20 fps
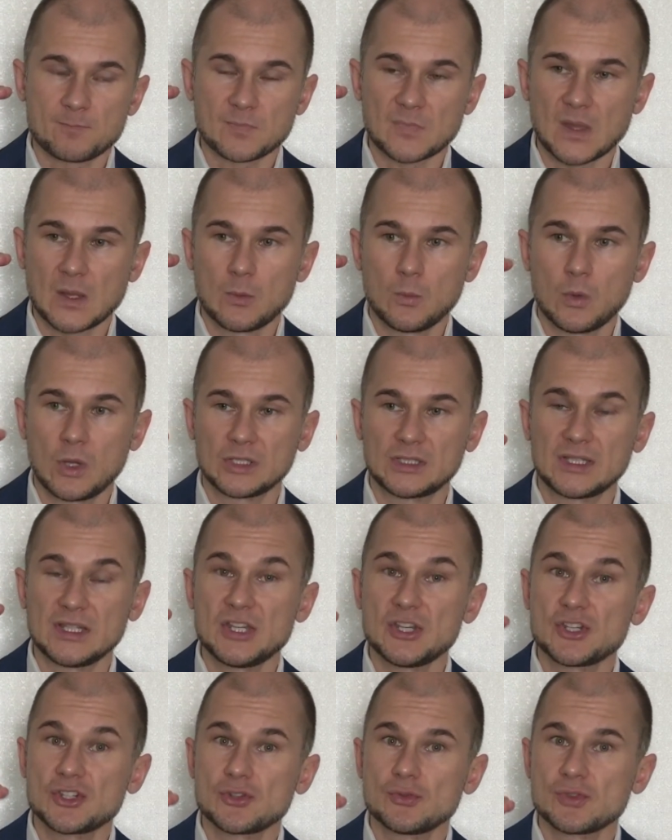what
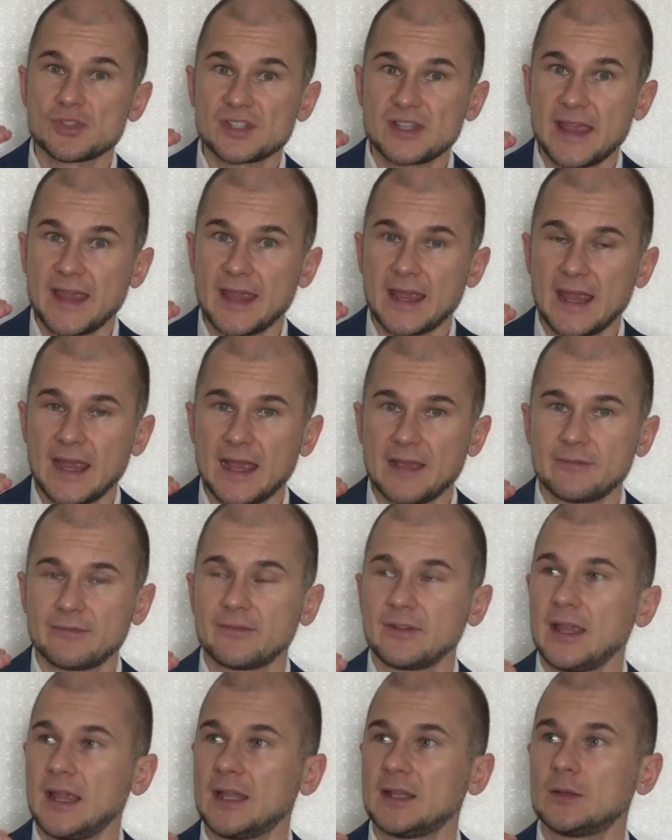issues they have
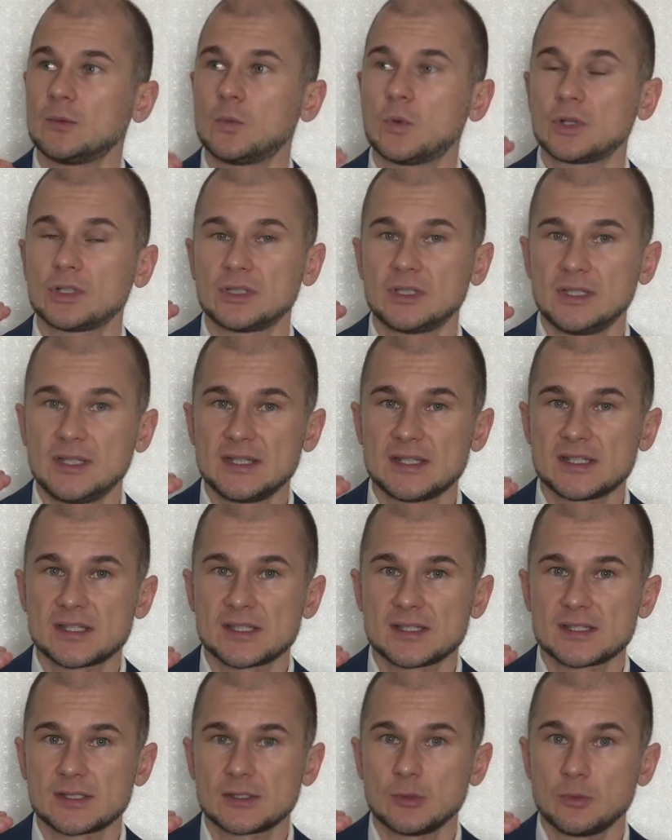and what
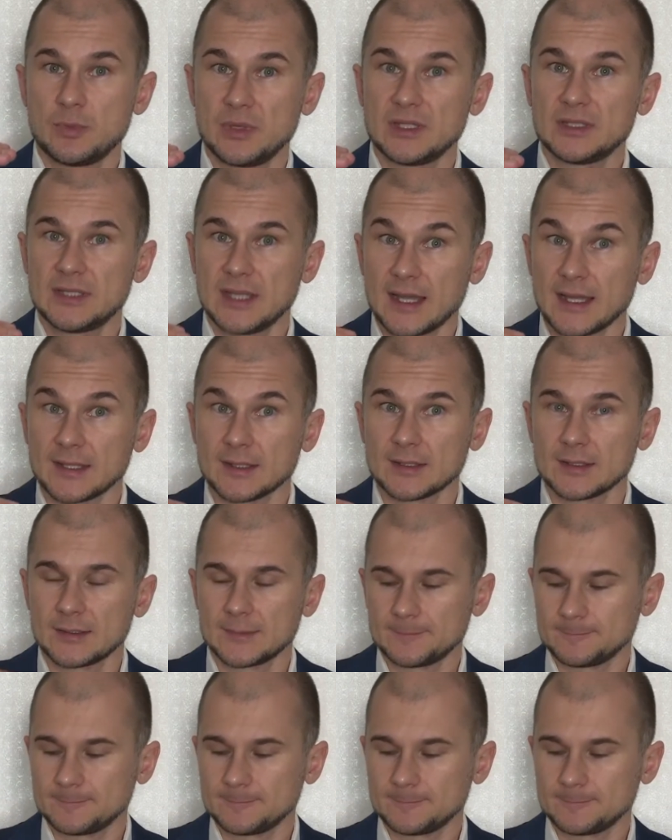needs to be done.